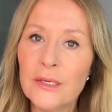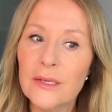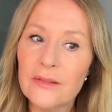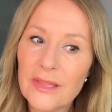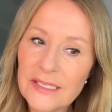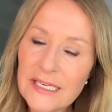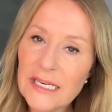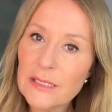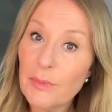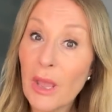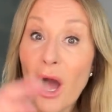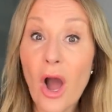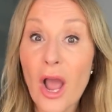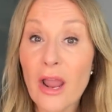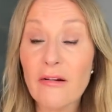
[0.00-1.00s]
They tend to be
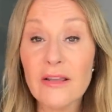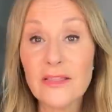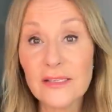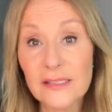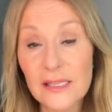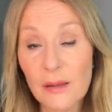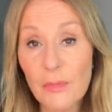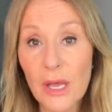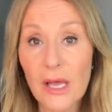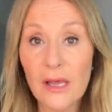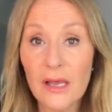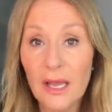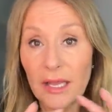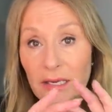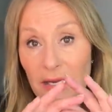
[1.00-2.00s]
higher in the
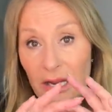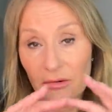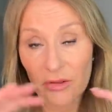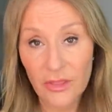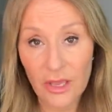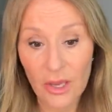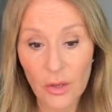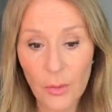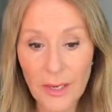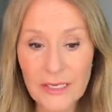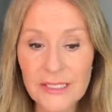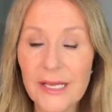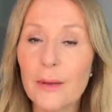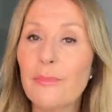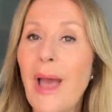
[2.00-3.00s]
summer and nearer the
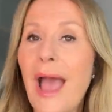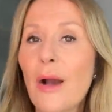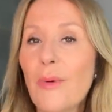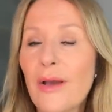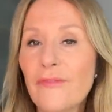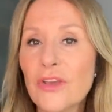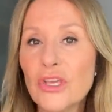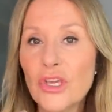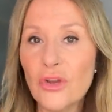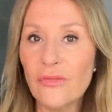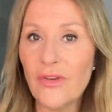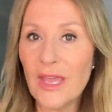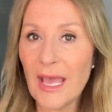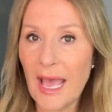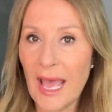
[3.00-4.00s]
equator. However,
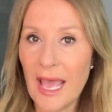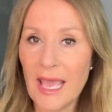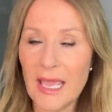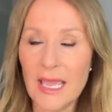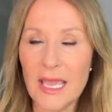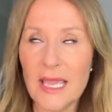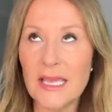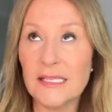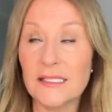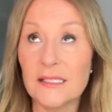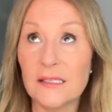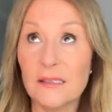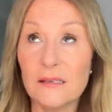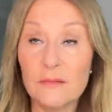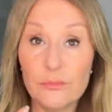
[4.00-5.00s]
UVA is
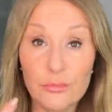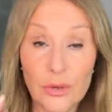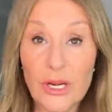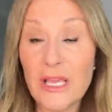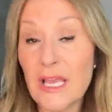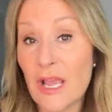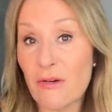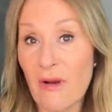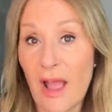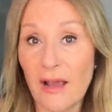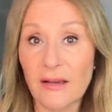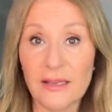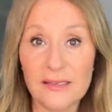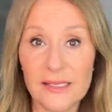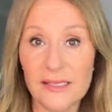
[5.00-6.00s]
pretty
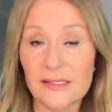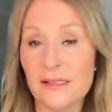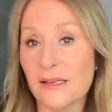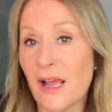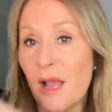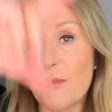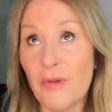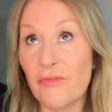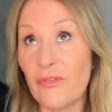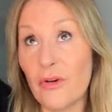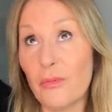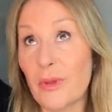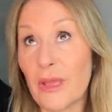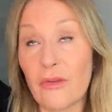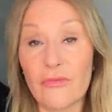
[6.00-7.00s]
year-round consistent. I'm
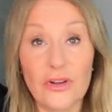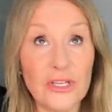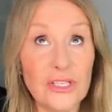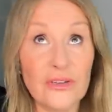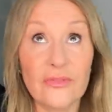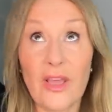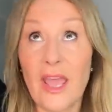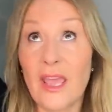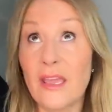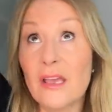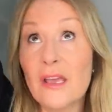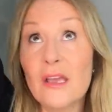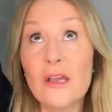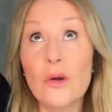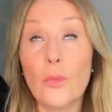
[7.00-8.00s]
filming in front of a
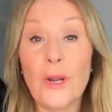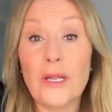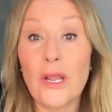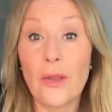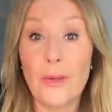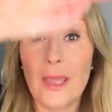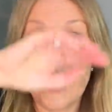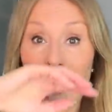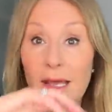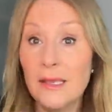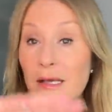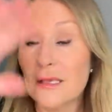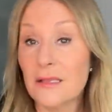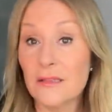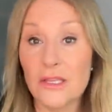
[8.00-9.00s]
window here.
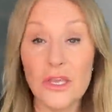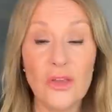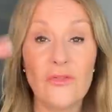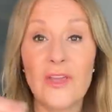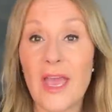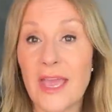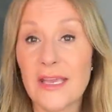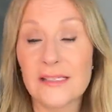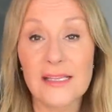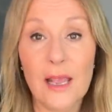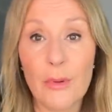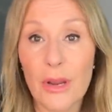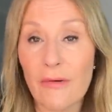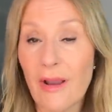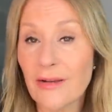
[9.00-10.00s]
The UVA is
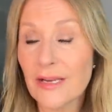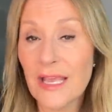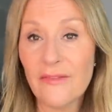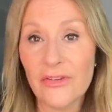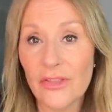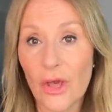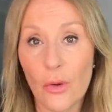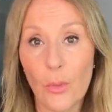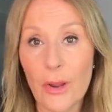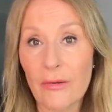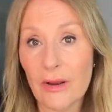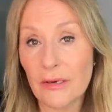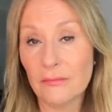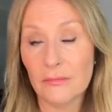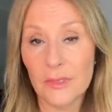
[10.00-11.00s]
coming around, even though we're
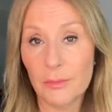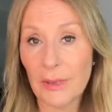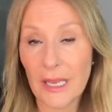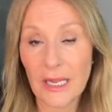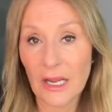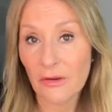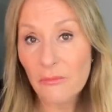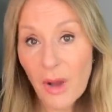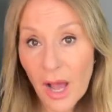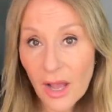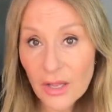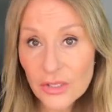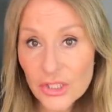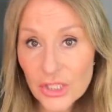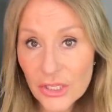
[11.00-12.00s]
in the beginning of
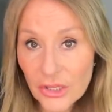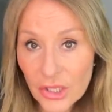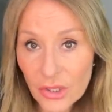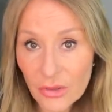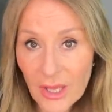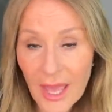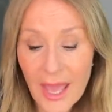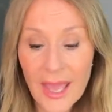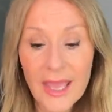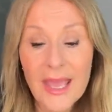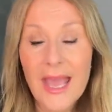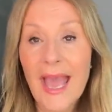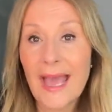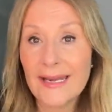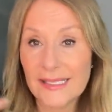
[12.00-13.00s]
March in the UK,
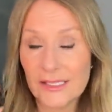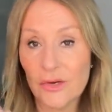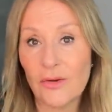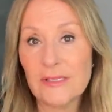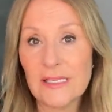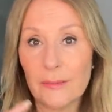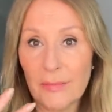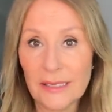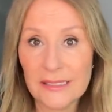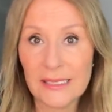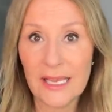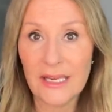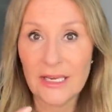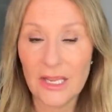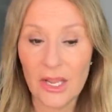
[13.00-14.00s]
and it's aggressing my
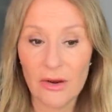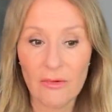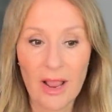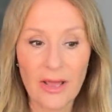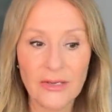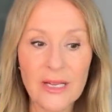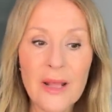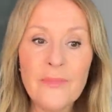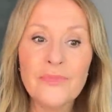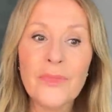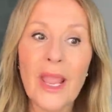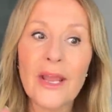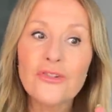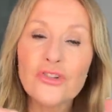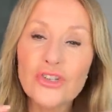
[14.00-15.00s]
skin year round.
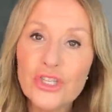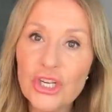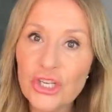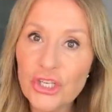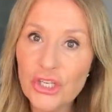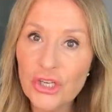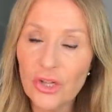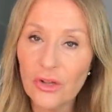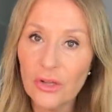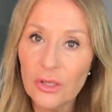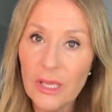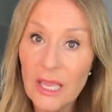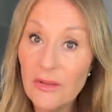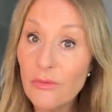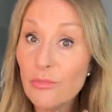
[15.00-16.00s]
And traditional,
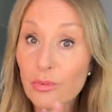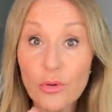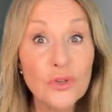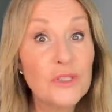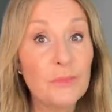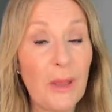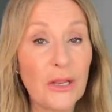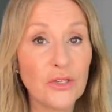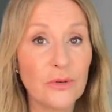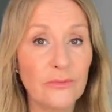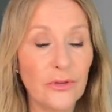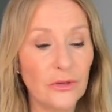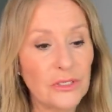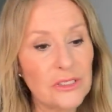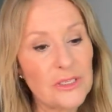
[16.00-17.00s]
even broad spectrum
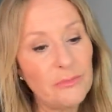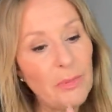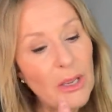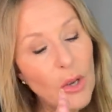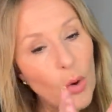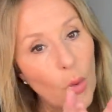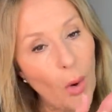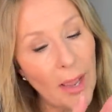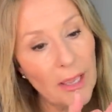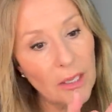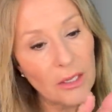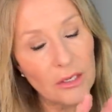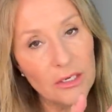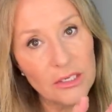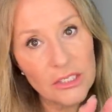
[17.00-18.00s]
filters have been quite
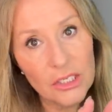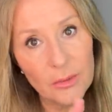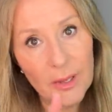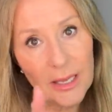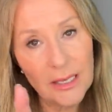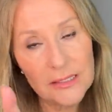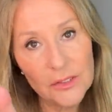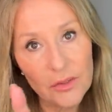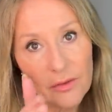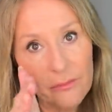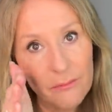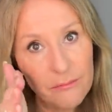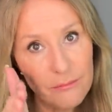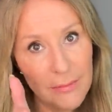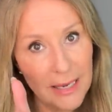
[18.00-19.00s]
good at doing a sort of
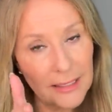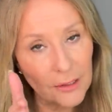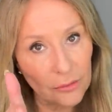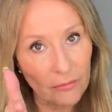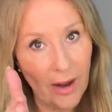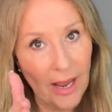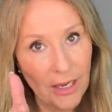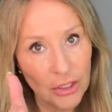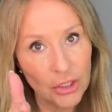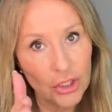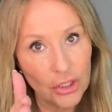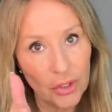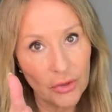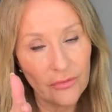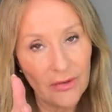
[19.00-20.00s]
middle range
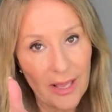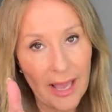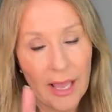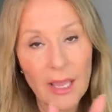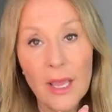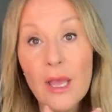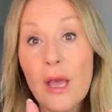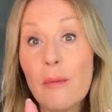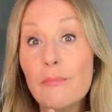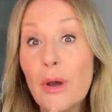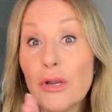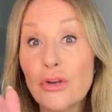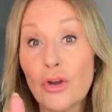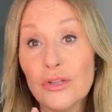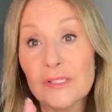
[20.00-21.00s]
UVA, but
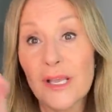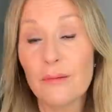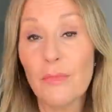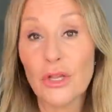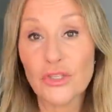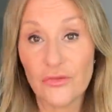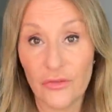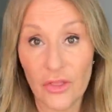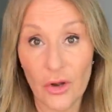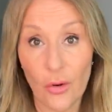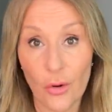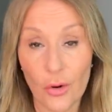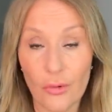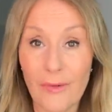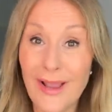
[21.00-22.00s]
not so much for the
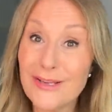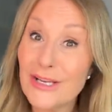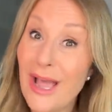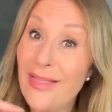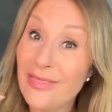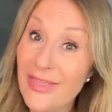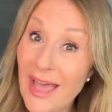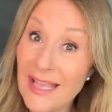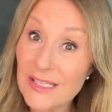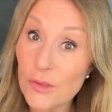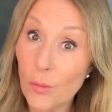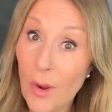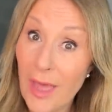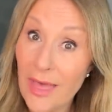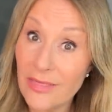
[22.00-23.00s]
longer range. And that's
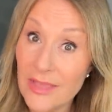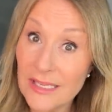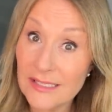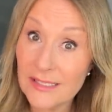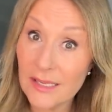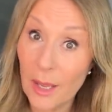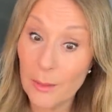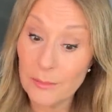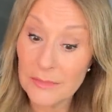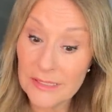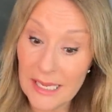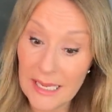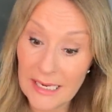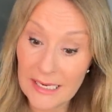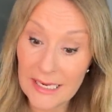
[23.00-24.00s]
where this comes
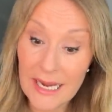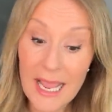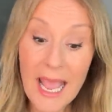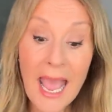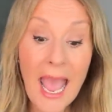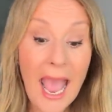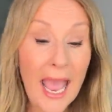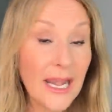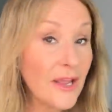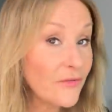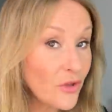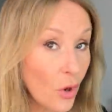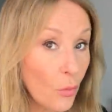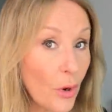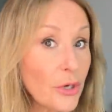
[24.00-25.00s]
in. And if
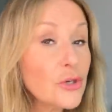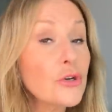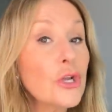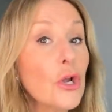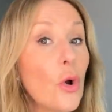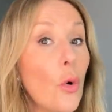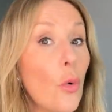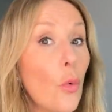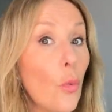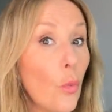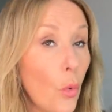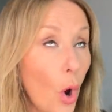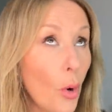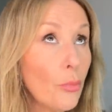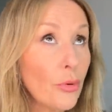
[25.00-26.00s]
you're wondering
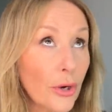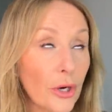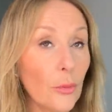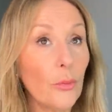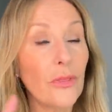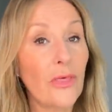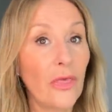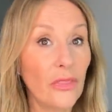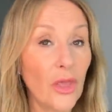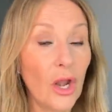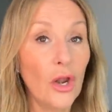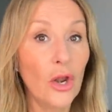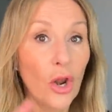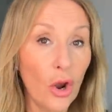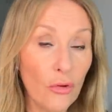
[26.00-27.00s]
what product within the
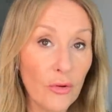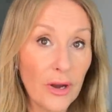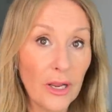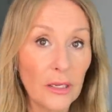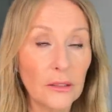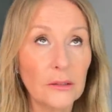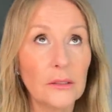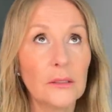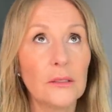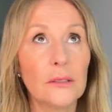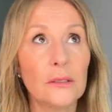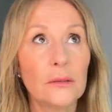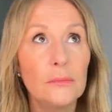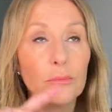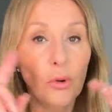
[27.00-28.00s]
L'Oreal
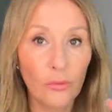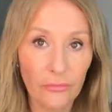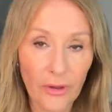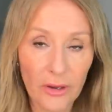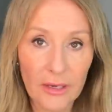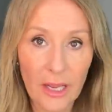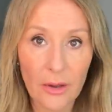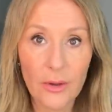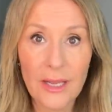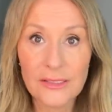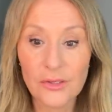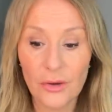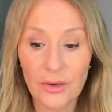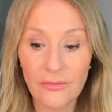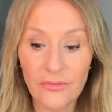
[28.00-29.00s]
portfolio has
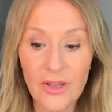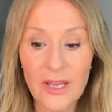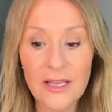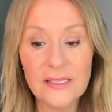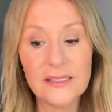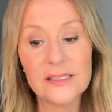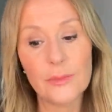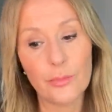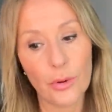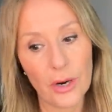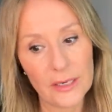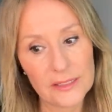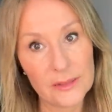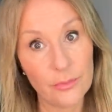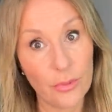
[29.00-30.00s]
got it first,
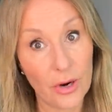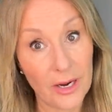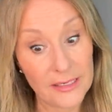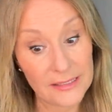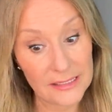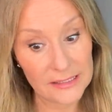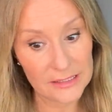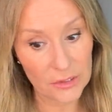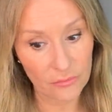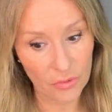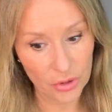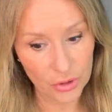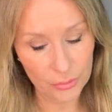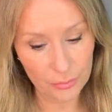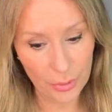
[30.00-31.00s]
surprise, surprise, it's La
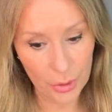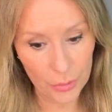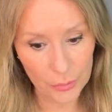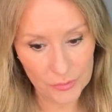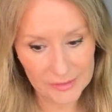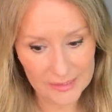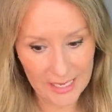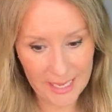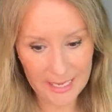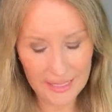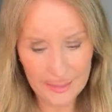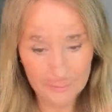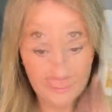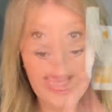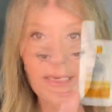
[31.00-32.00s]
Roche-Posay. So
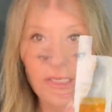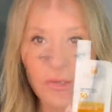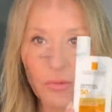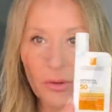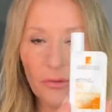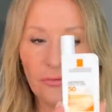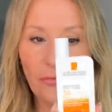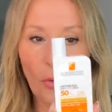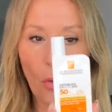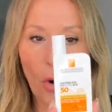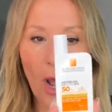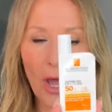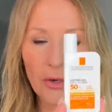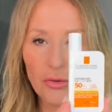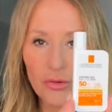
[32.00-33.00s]
the Mexeril
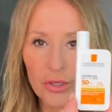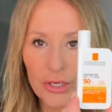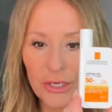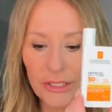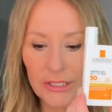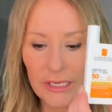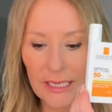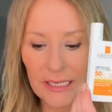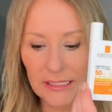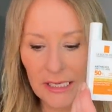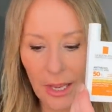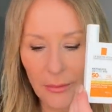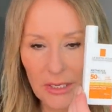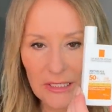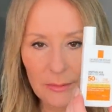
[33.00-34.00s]
400 is
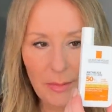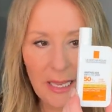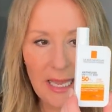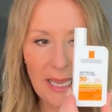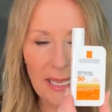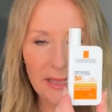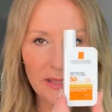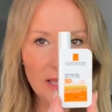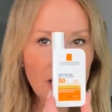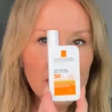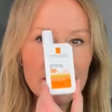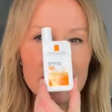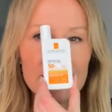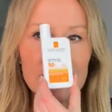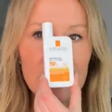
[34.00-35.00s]
going to be in
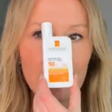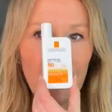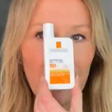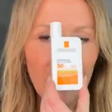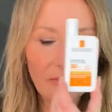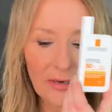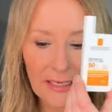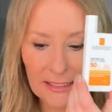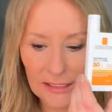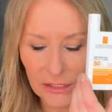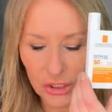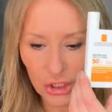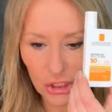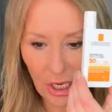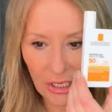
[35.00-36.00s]
this, the beloved little
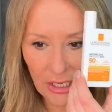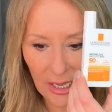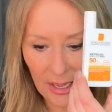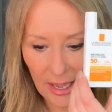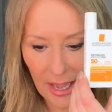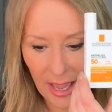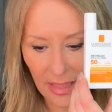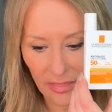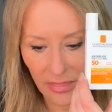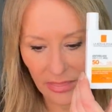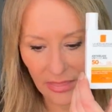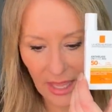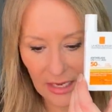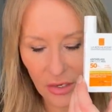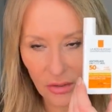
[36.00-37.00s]
shaker
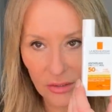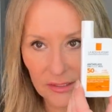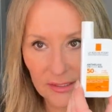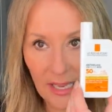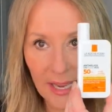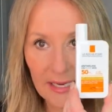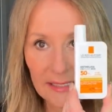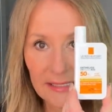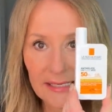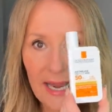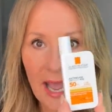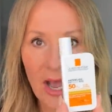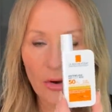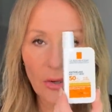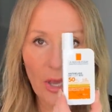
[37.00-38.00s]
Anthelios, and it's
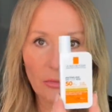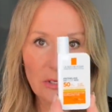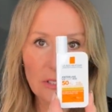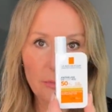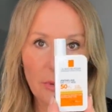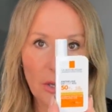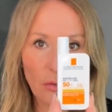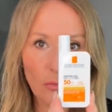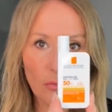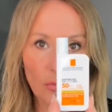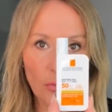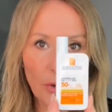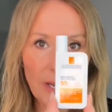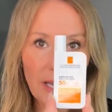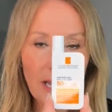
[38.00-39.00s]
now going to be
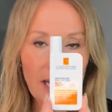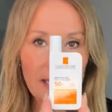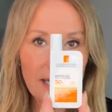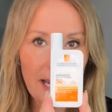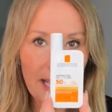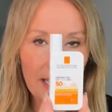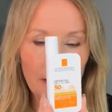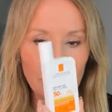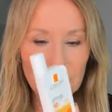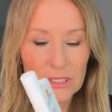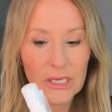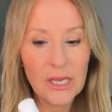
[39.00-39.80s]
renamed.